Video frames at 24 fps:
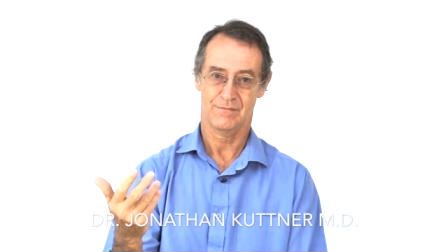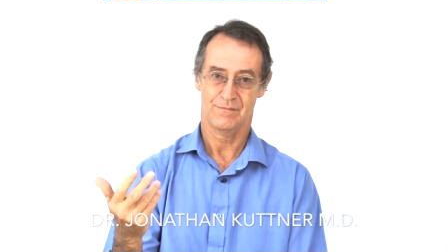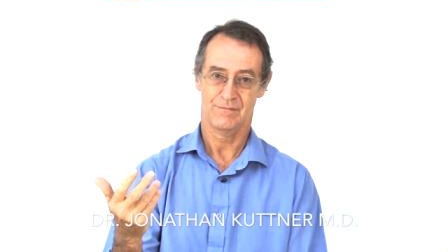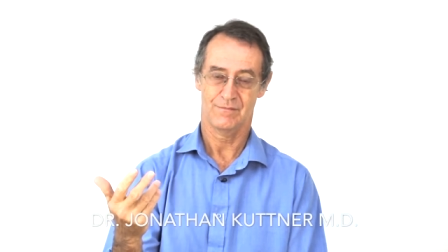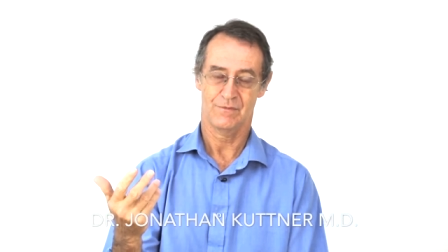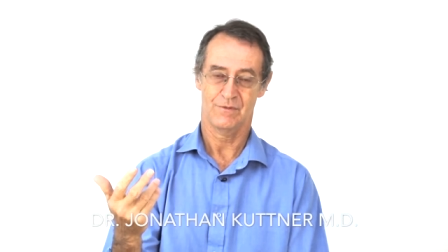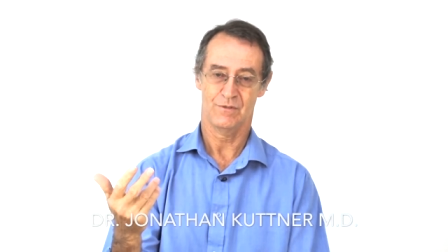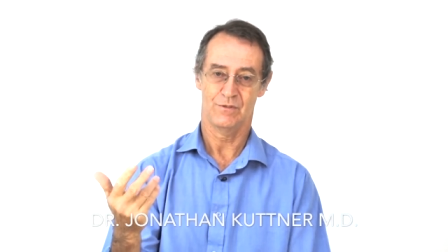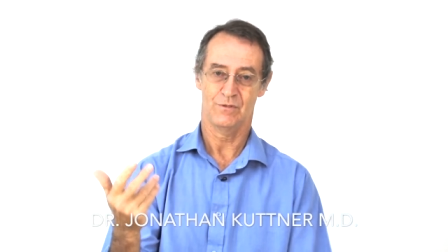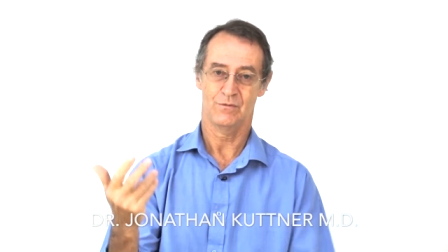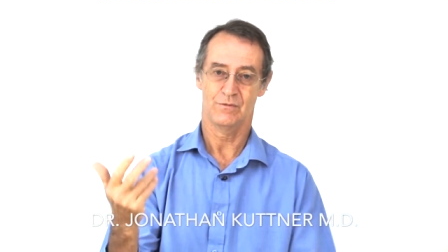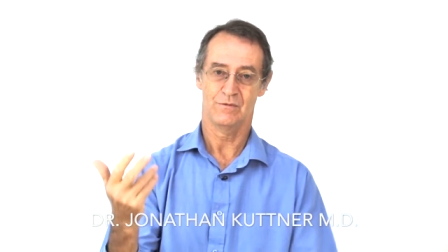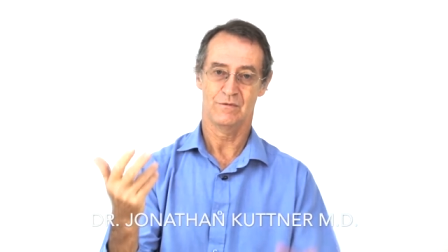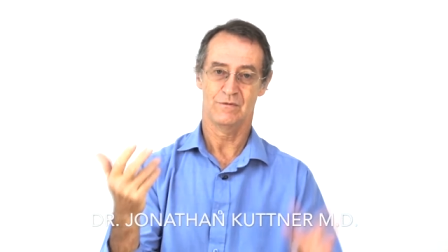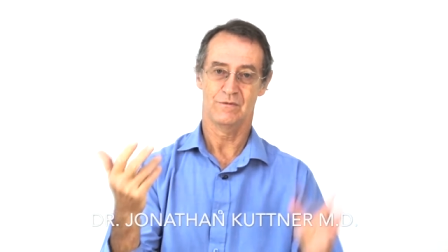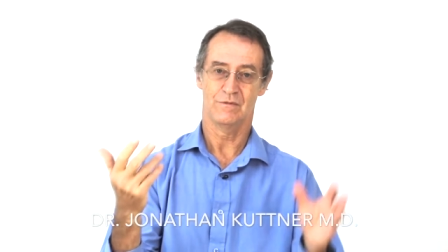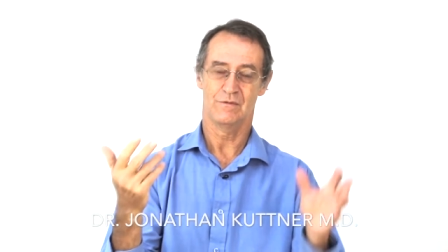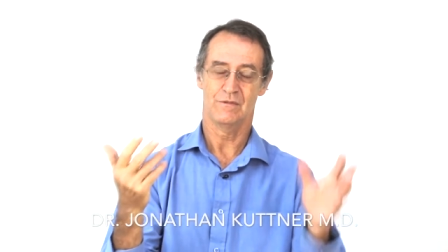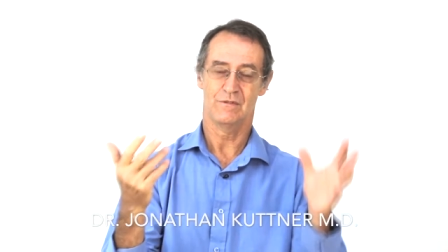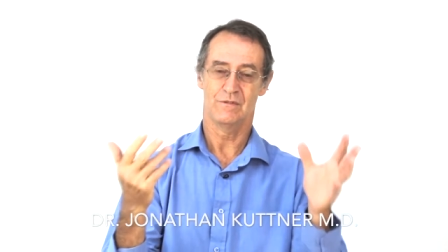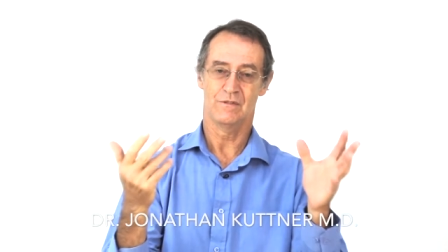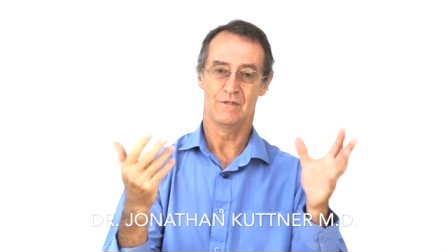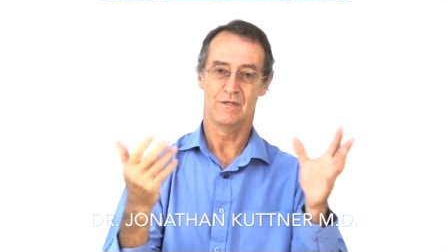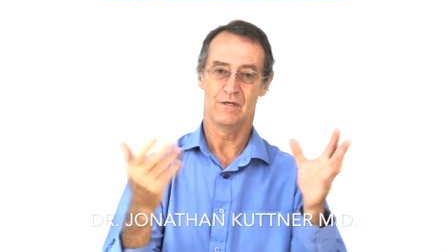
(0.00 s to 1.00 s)
Will,
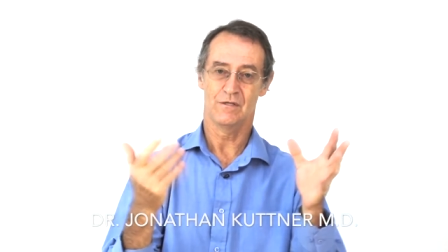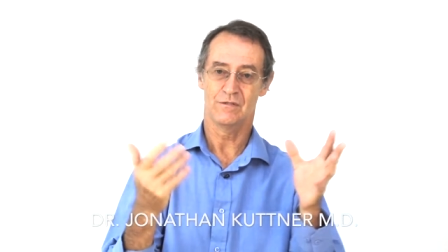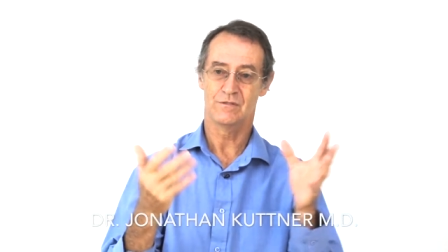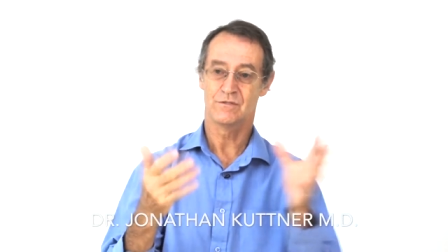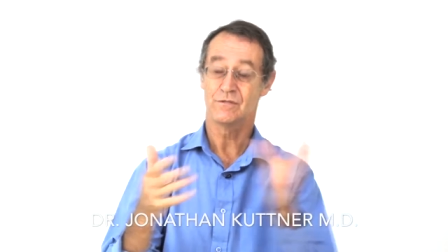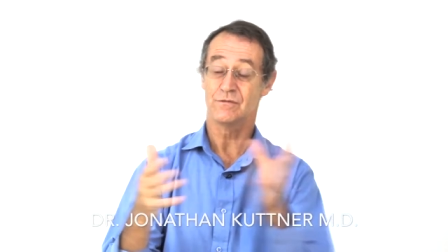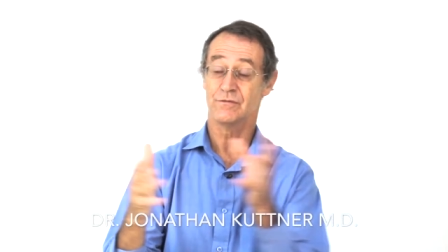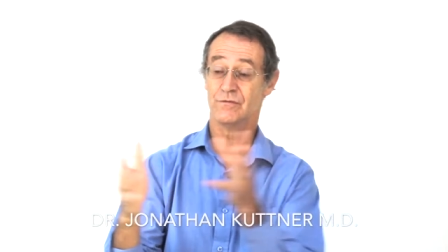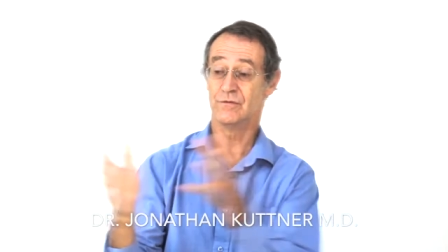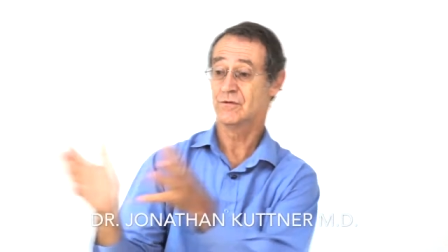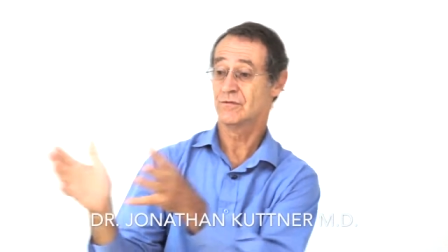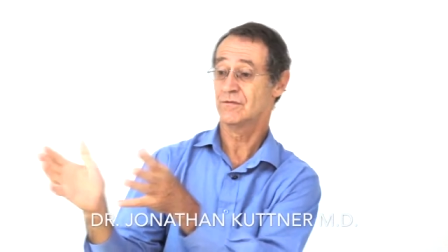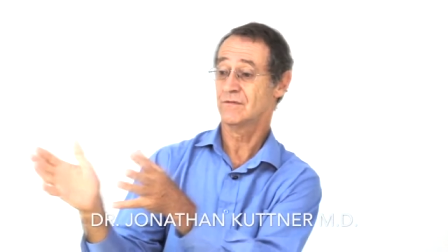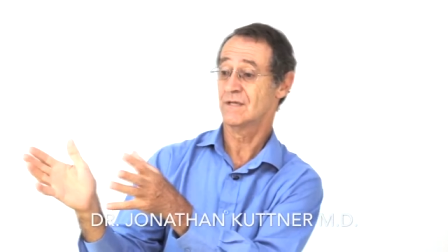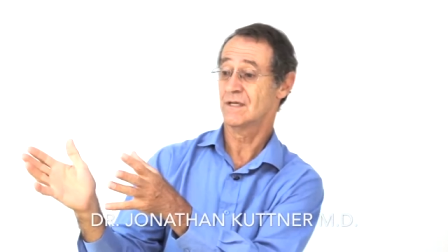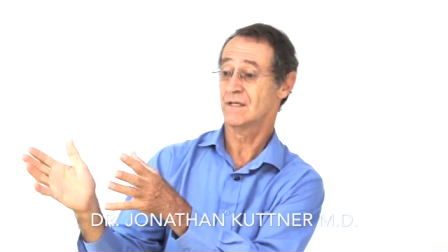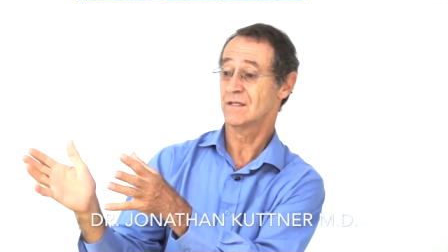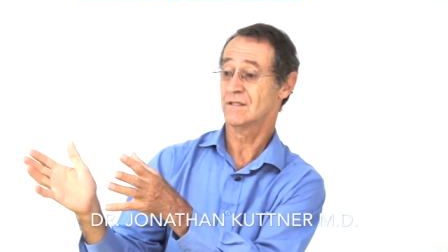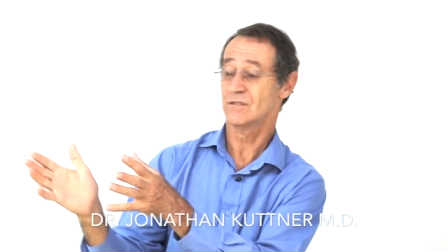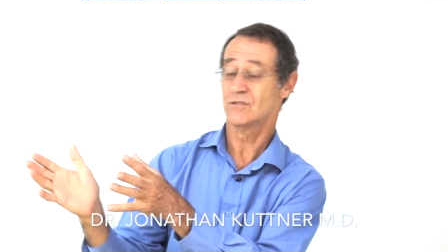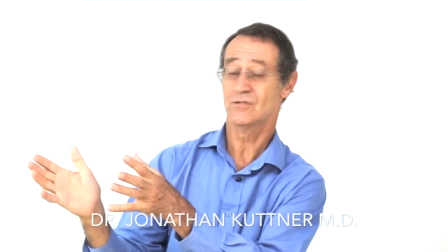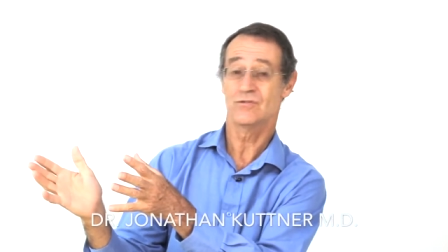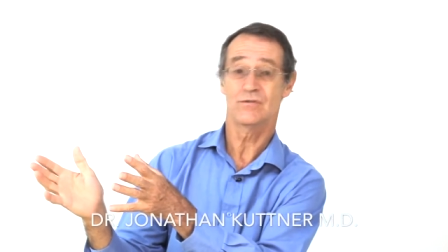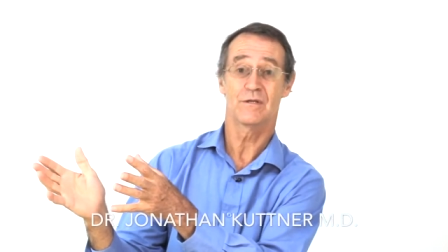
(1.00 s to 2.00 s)
those of you who've
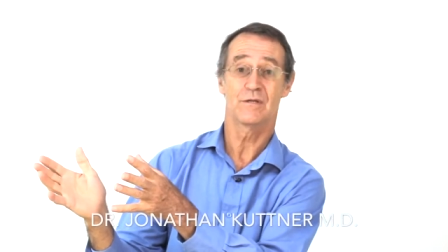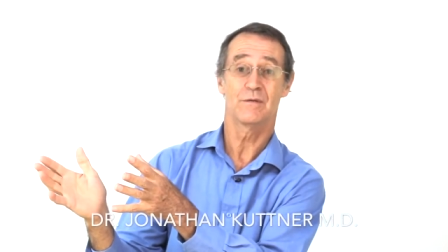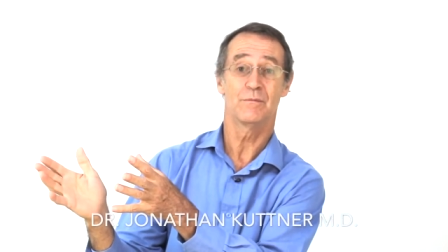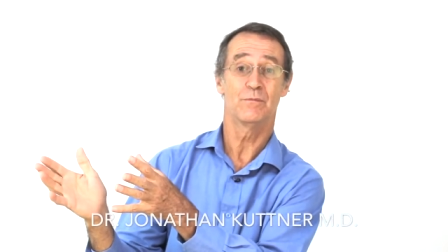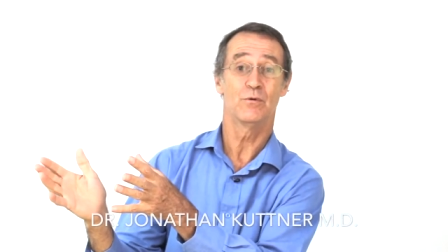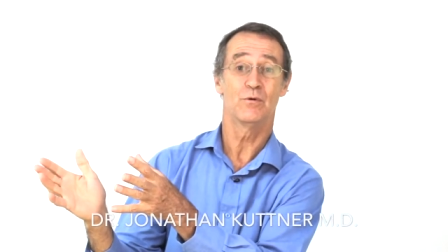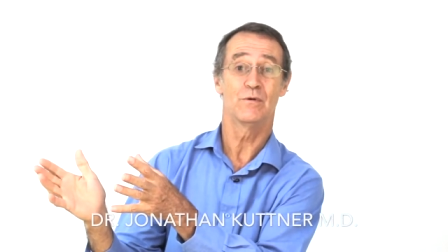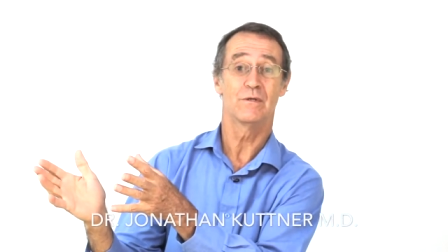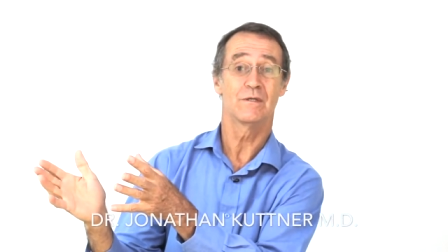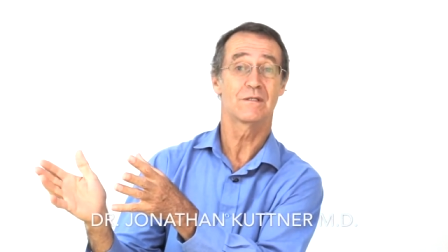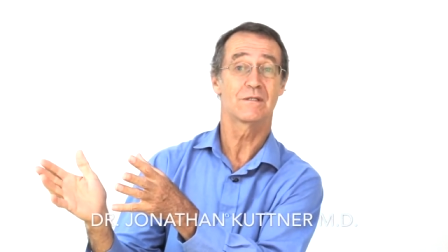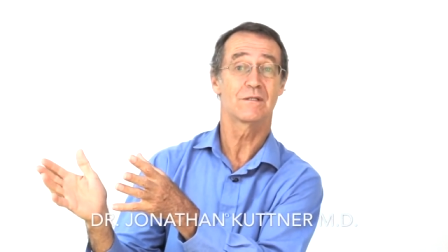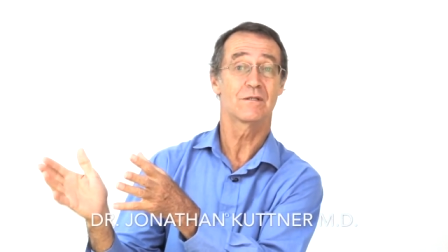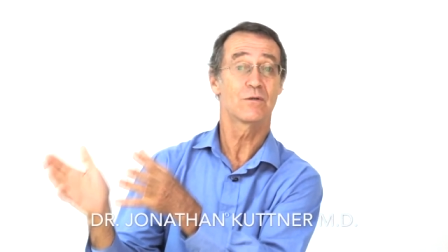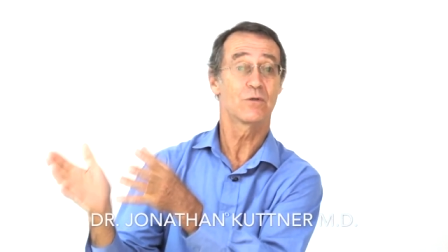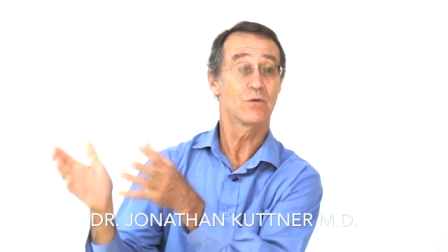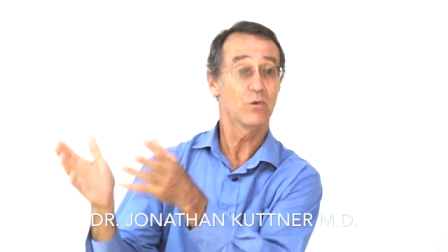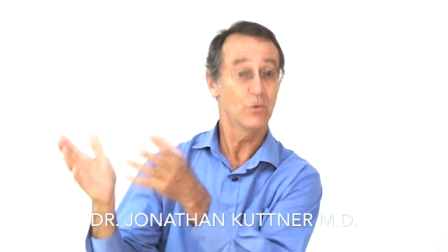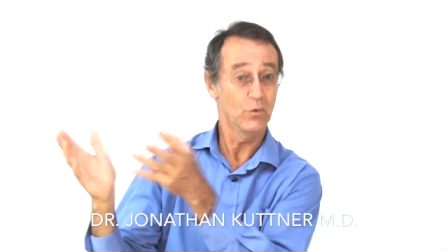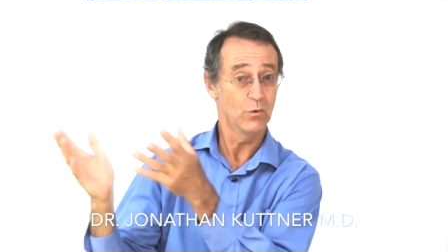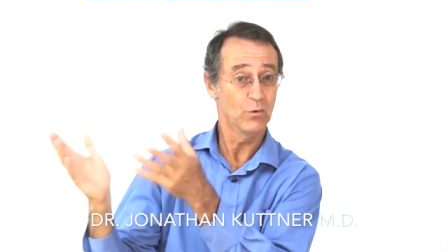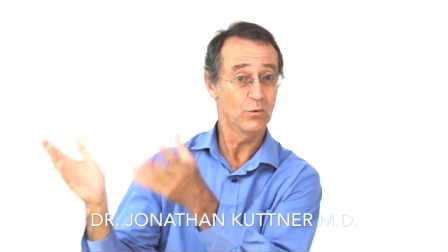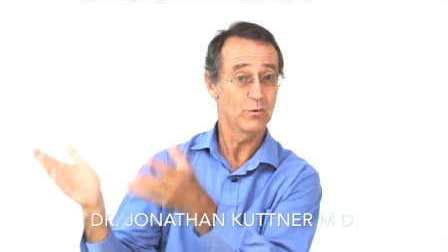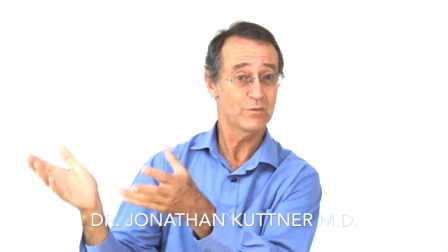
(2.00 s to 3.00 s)
done the trigger point
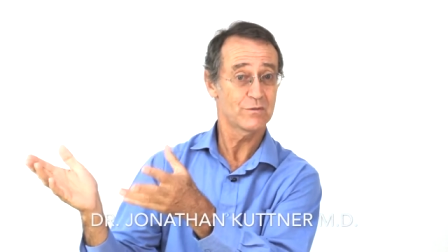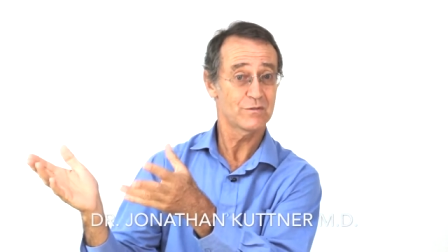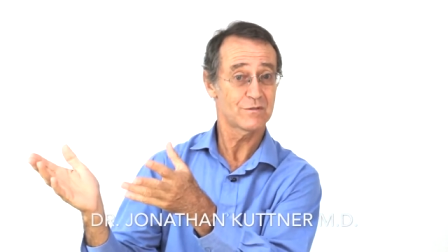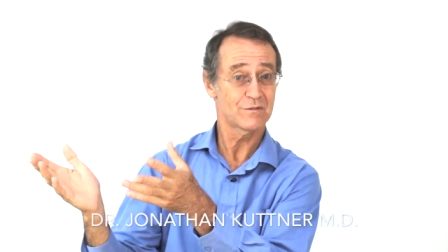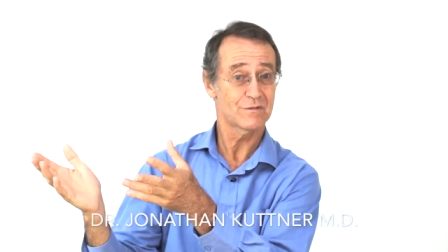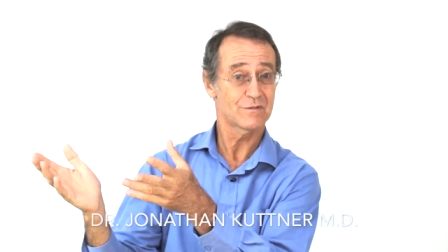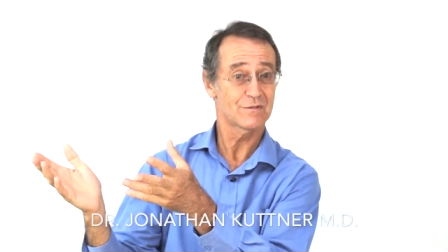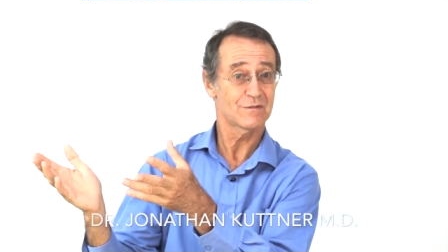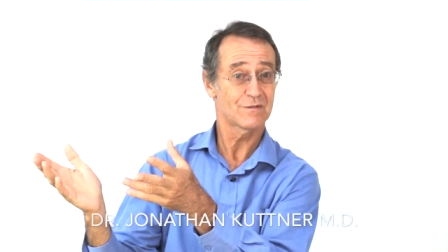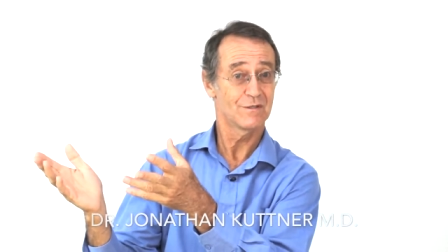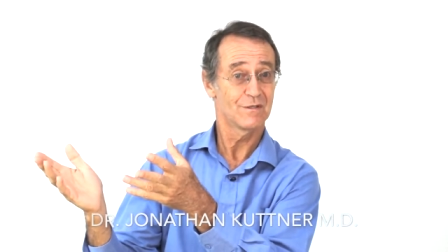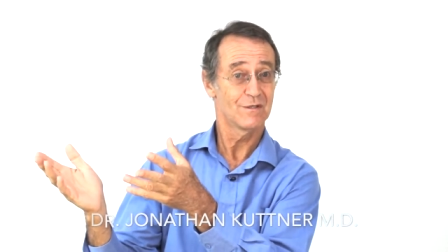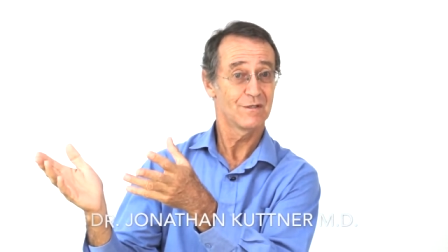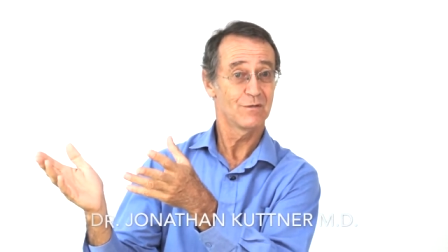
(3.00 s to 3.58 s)
course